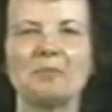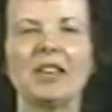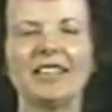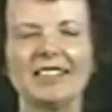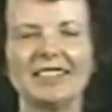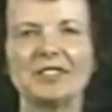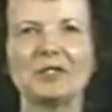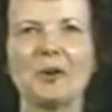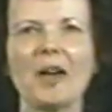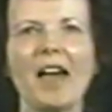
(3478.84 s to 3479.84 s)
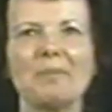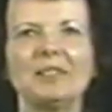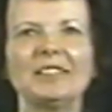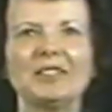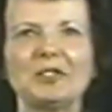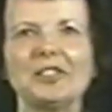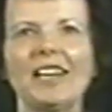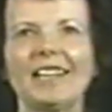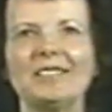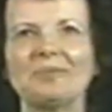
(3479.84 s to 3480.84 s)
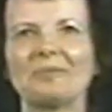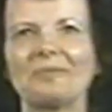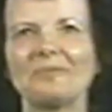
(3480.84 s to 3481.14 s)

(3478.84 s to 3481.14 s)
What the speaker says: making this show happen. Good night.